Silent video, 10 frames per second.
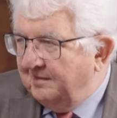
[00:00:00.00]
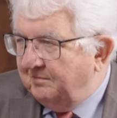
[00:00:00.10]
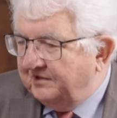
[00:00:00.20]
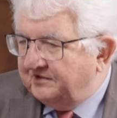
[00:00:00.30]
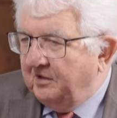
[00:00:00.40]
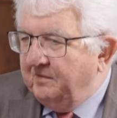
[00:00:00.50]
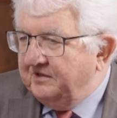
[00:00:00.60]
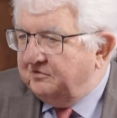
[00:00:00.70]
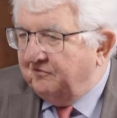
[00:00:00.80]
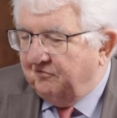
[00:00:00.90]
but
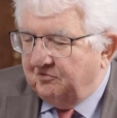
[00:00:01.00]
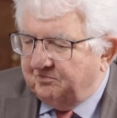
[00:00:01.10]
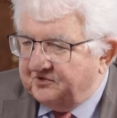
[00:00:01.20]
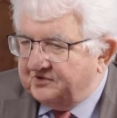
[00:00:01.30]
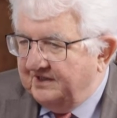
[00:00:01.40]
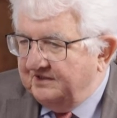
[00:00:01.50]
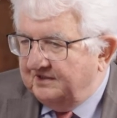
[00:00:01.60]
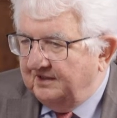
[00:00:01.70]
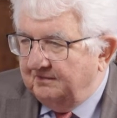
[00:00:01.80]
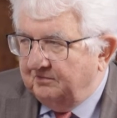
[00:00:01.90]
going to
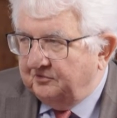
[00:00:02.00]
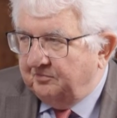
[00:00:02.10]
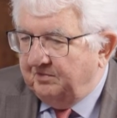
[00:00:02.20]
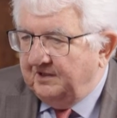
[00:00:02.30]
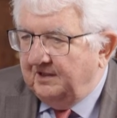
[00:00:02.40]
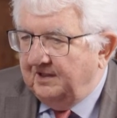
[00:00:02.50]
4% would be